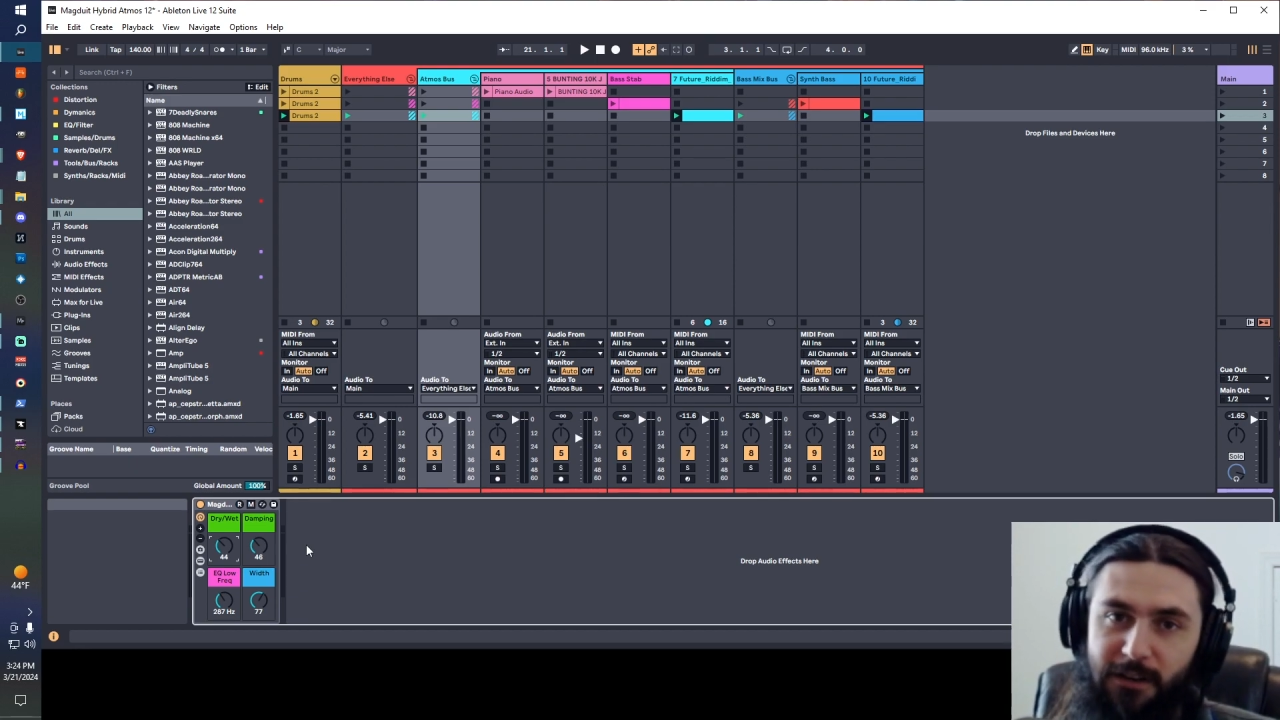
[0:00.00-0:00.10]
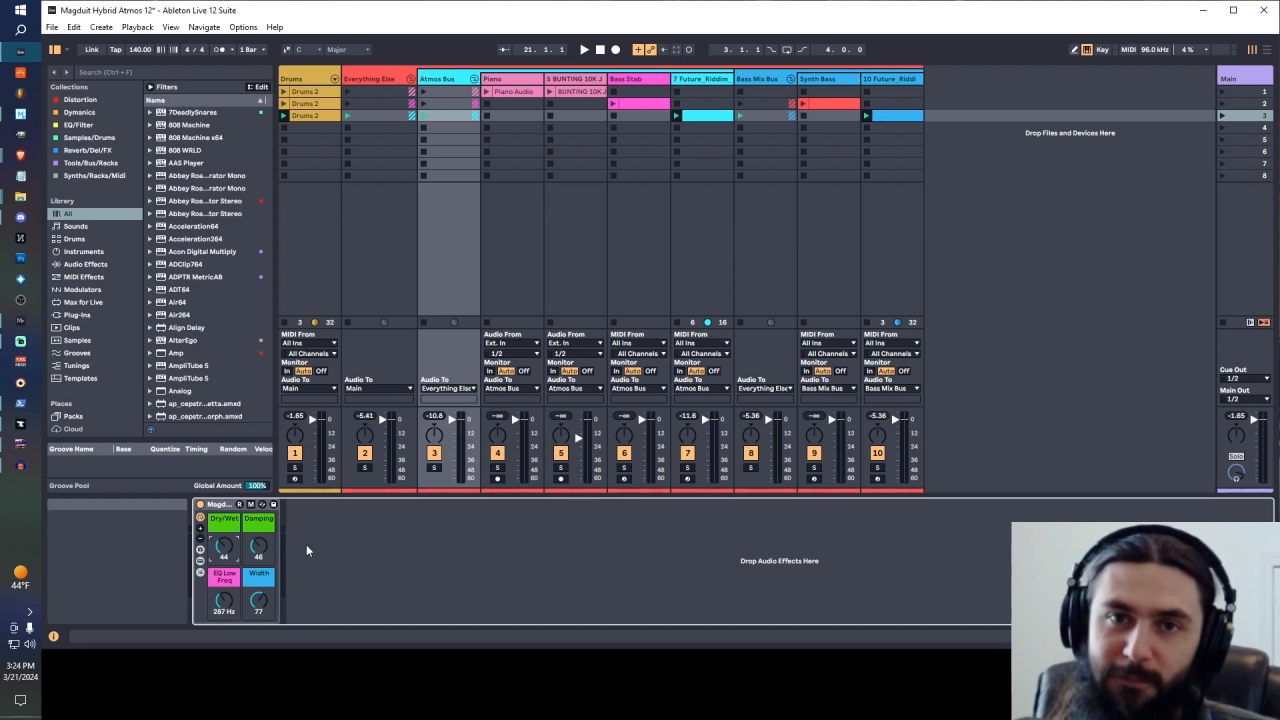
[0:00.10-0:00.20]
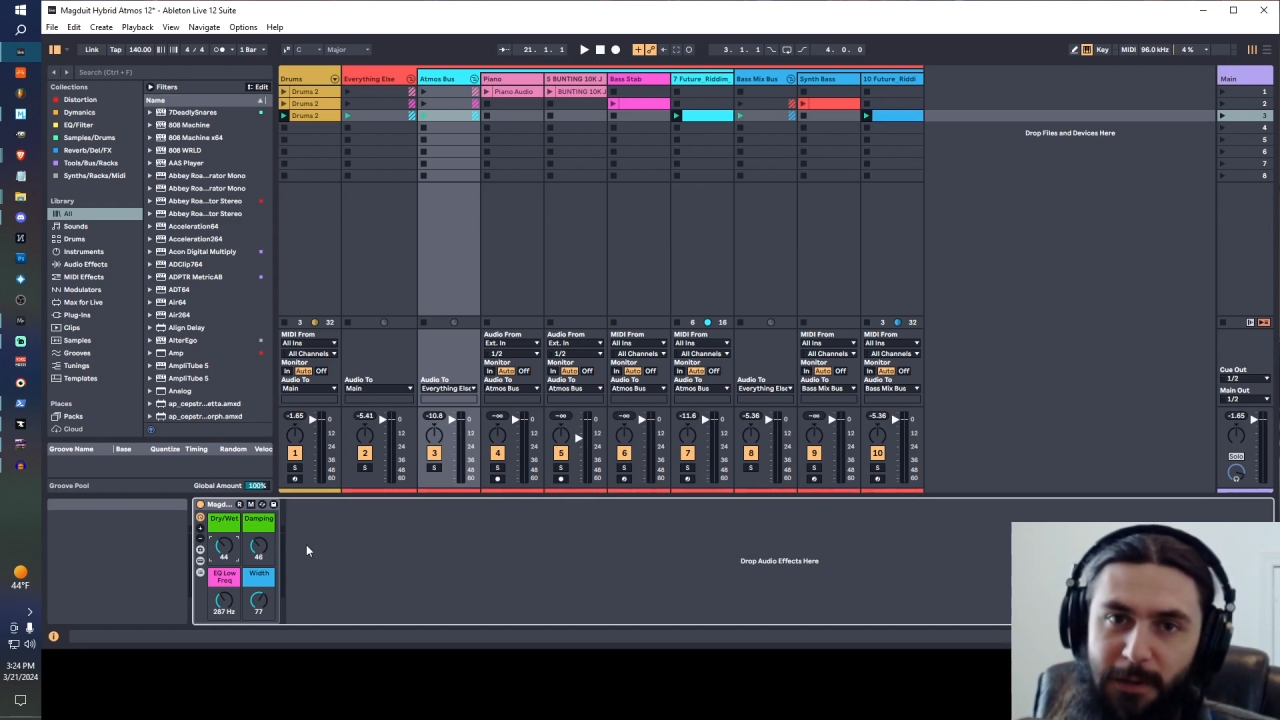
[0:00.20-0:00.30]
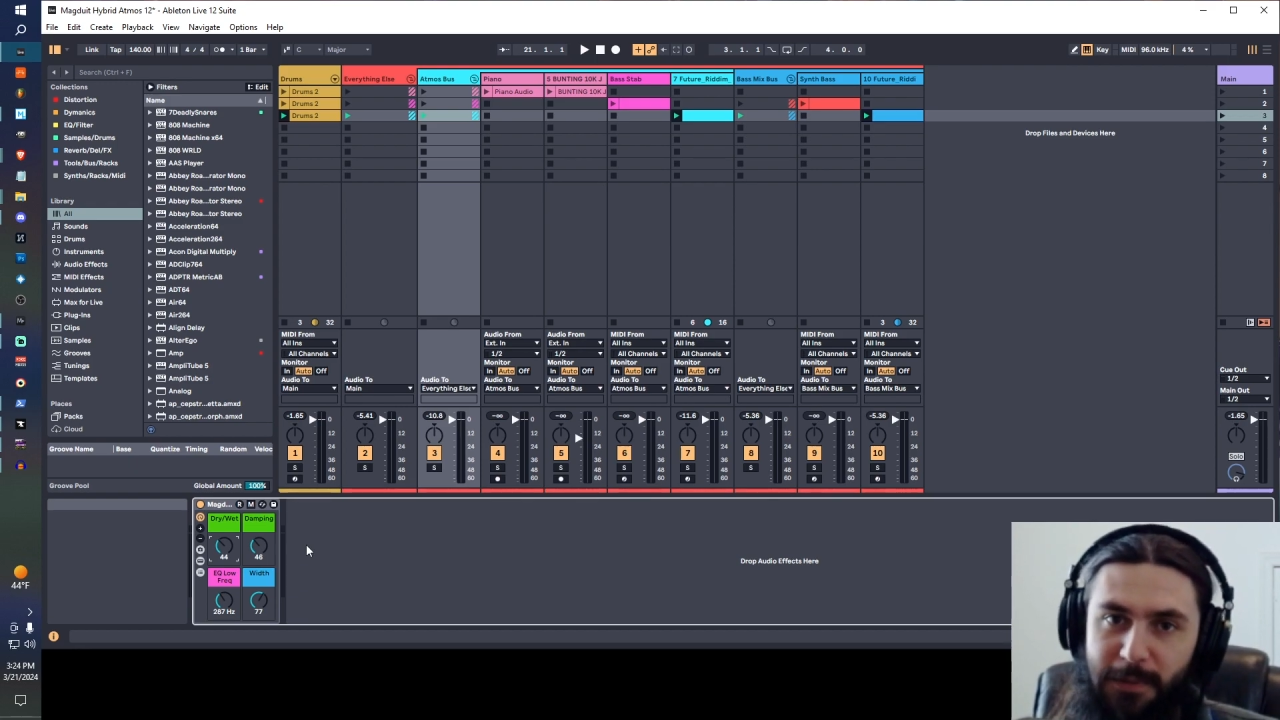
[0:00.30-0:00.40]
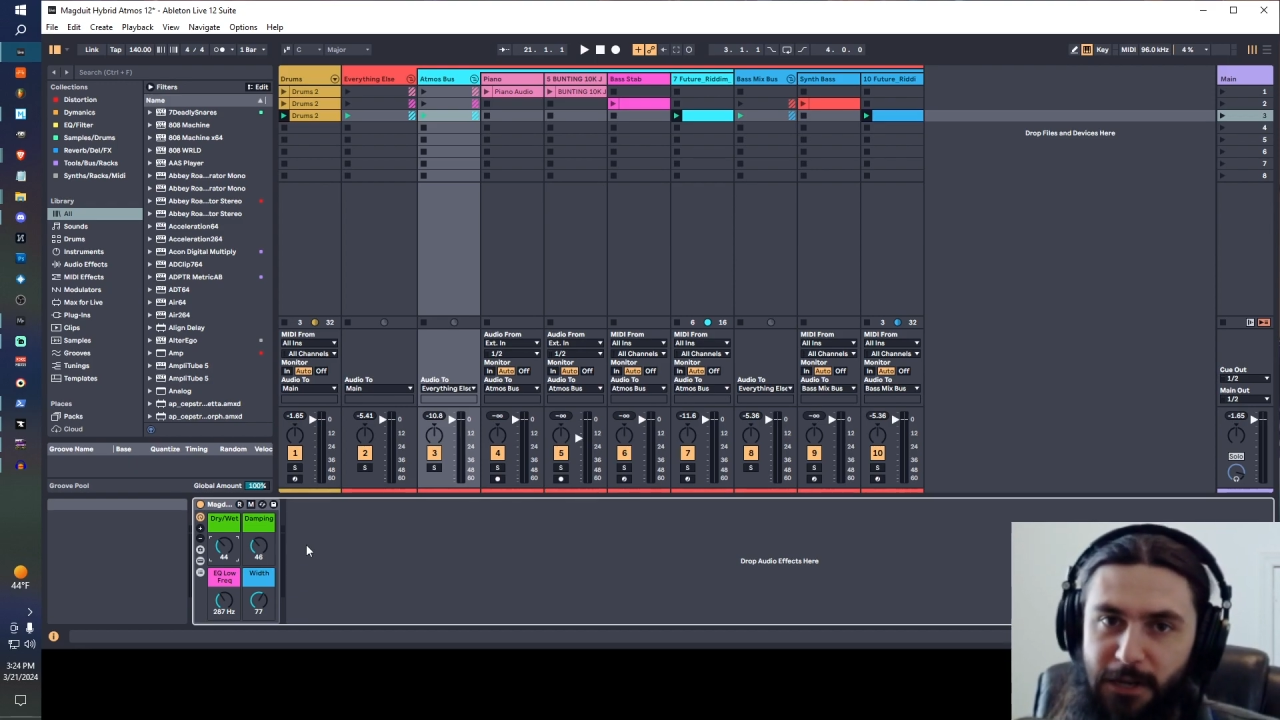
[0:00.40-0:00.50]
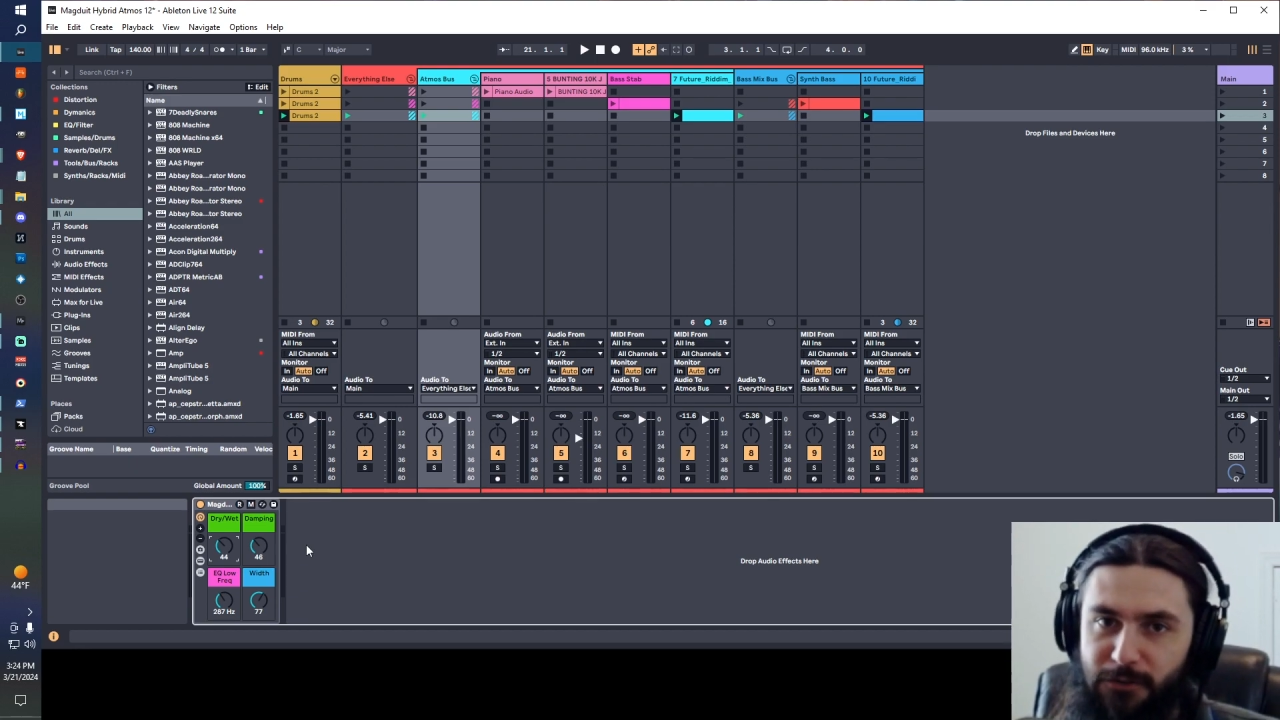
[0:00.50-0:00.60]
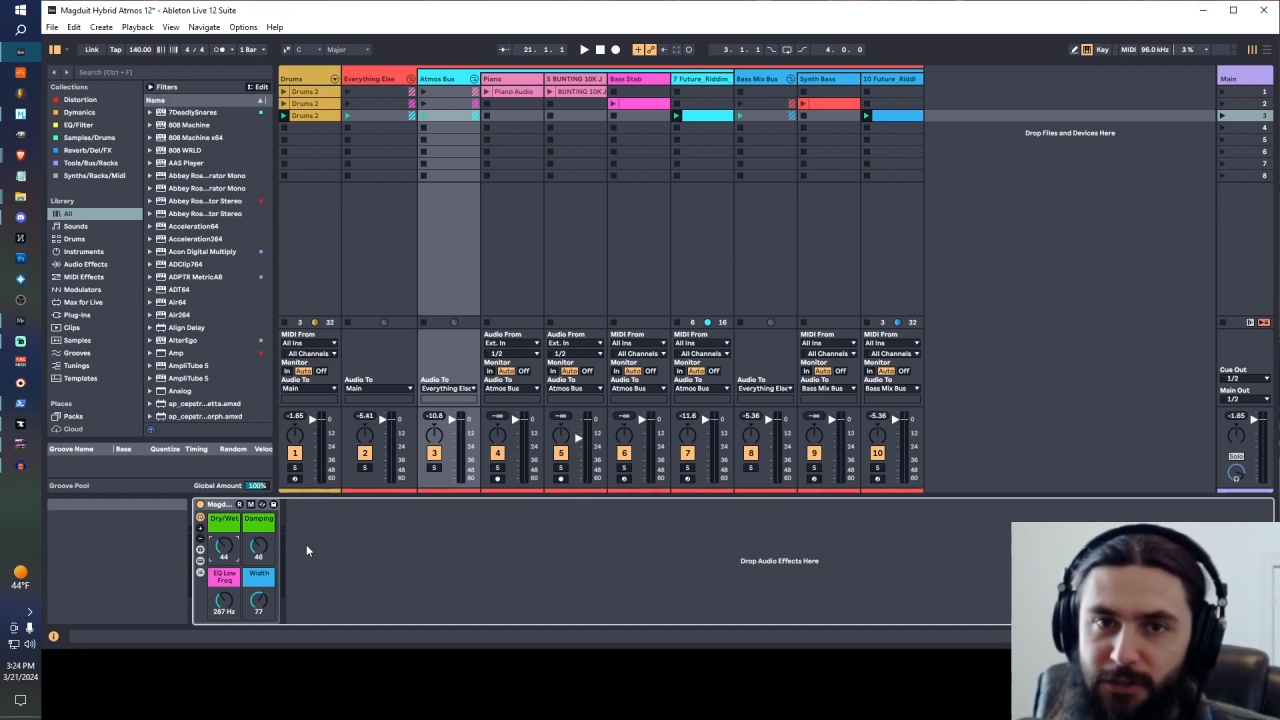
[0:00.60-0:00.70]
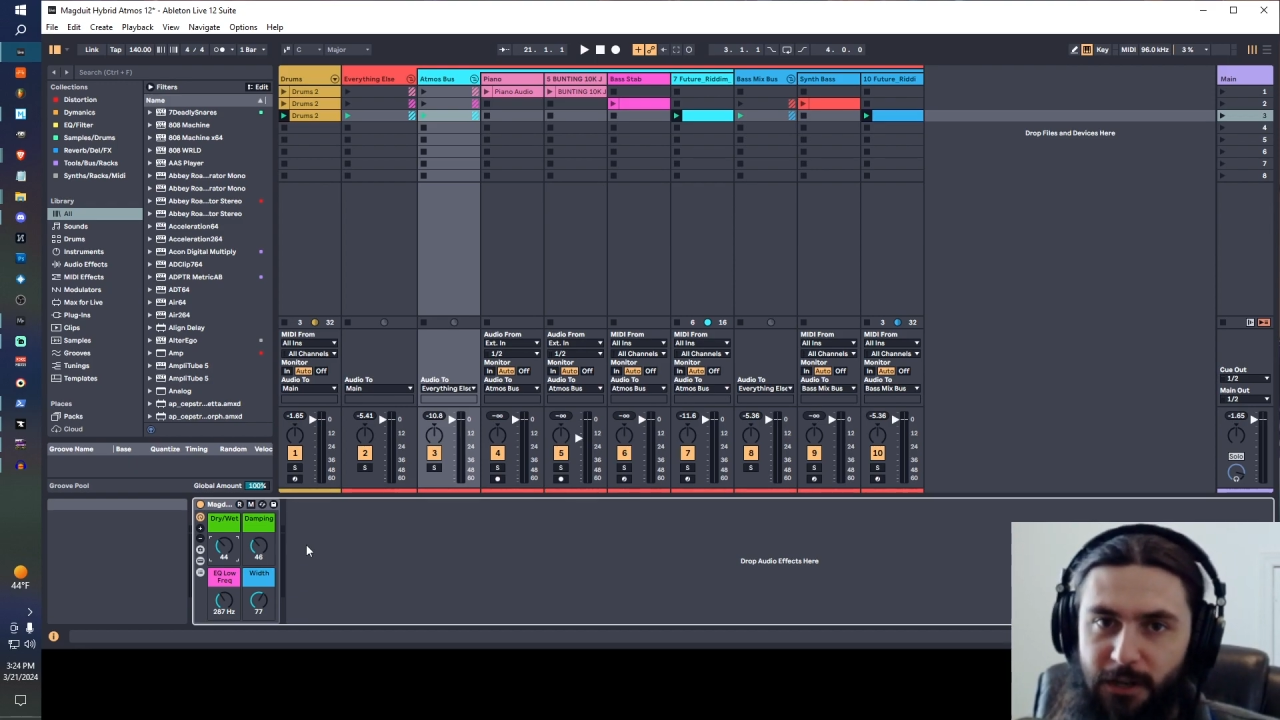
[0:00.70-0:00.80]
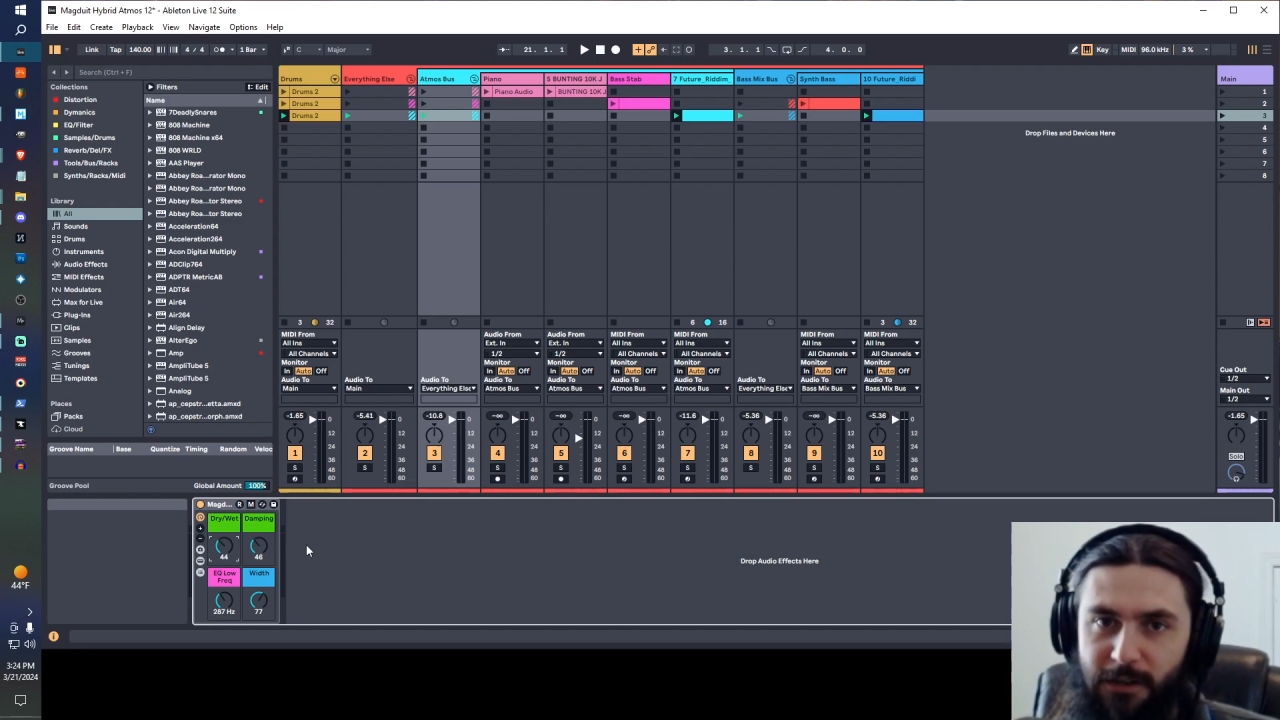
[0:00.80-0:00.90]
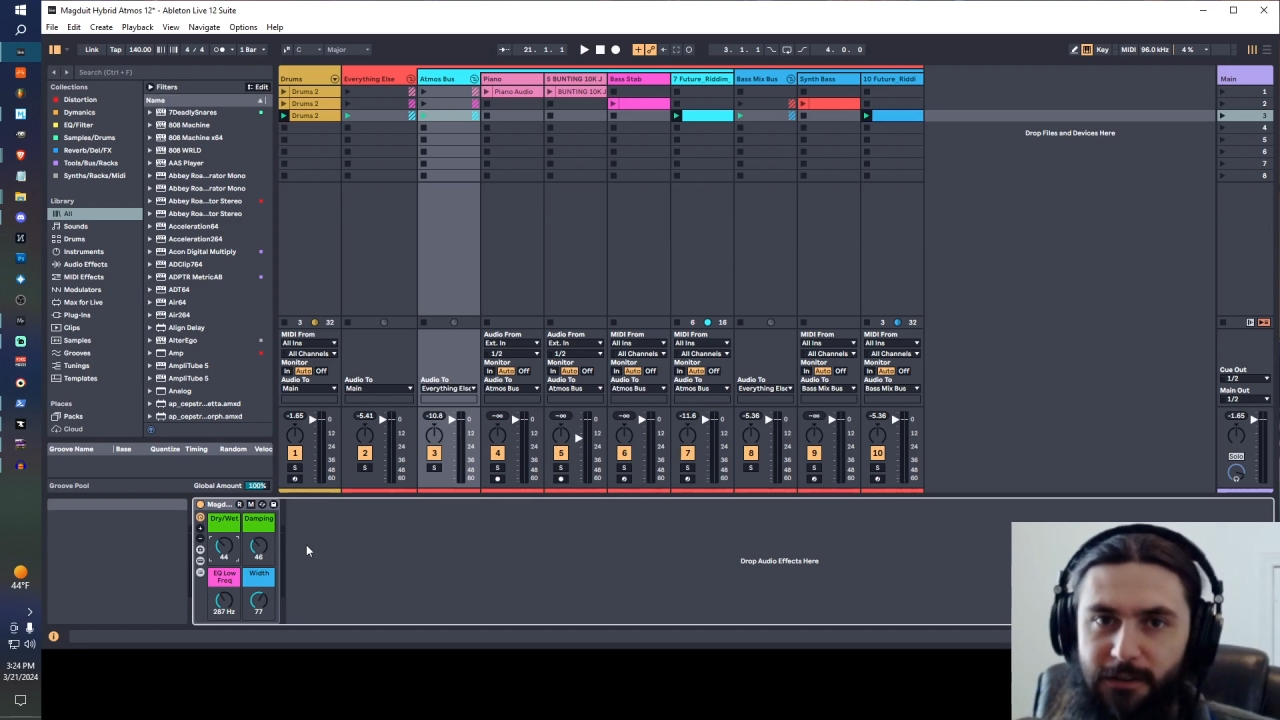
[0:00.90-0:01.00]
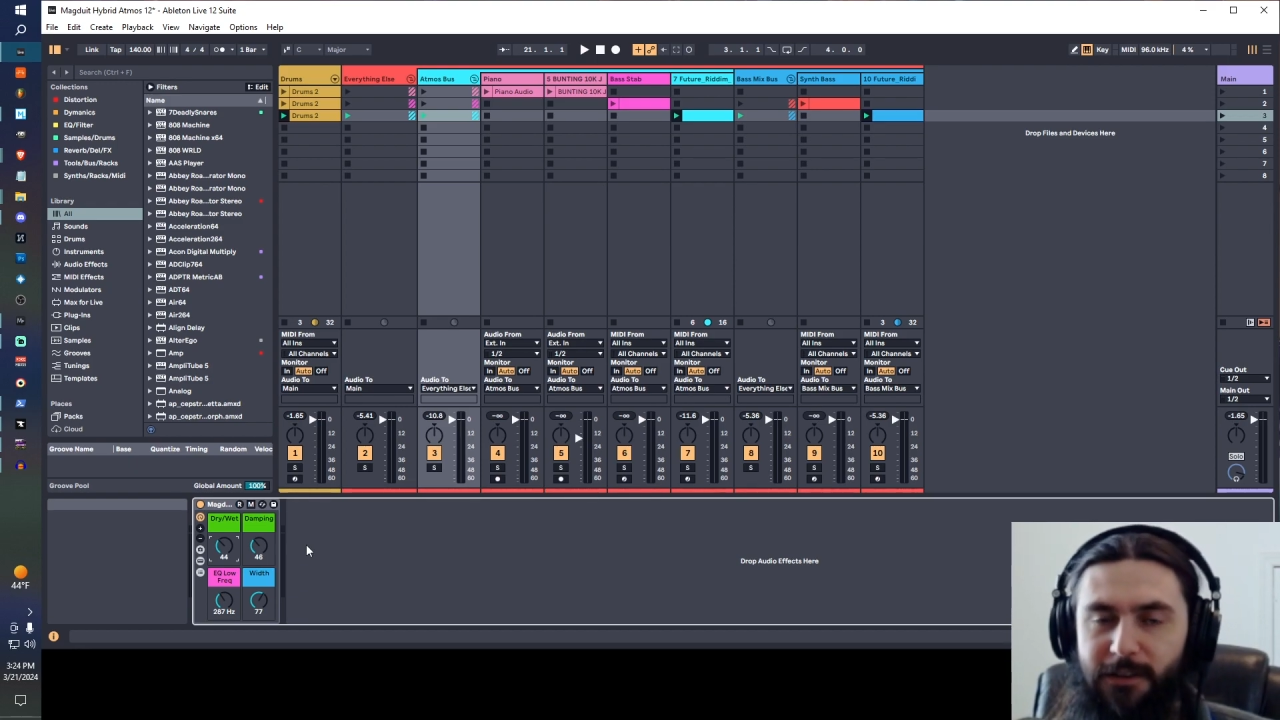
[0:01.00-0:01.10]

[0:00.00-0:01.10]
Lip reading: on my Patreon.